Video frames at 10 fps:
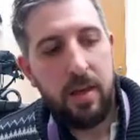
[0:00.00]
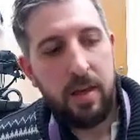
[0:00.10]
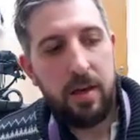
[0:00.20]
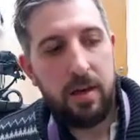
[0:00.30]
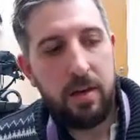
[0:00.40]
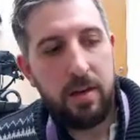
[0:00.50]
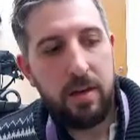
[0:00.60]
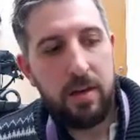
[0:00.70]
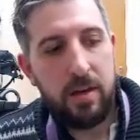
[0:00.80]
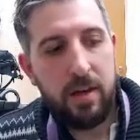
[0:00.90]

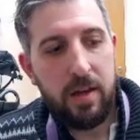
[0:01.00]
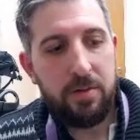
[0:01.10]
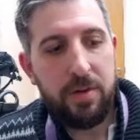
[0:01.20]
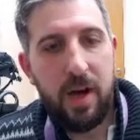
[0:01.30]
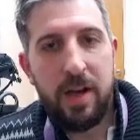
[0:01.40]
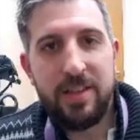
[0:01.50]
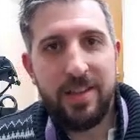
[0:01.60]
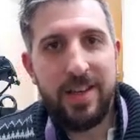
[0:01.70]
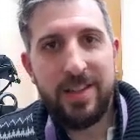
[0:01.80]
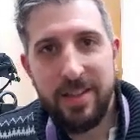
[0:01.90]
kind of
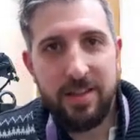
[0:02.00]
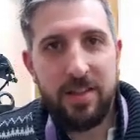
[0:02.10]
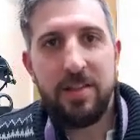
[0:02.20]
isolated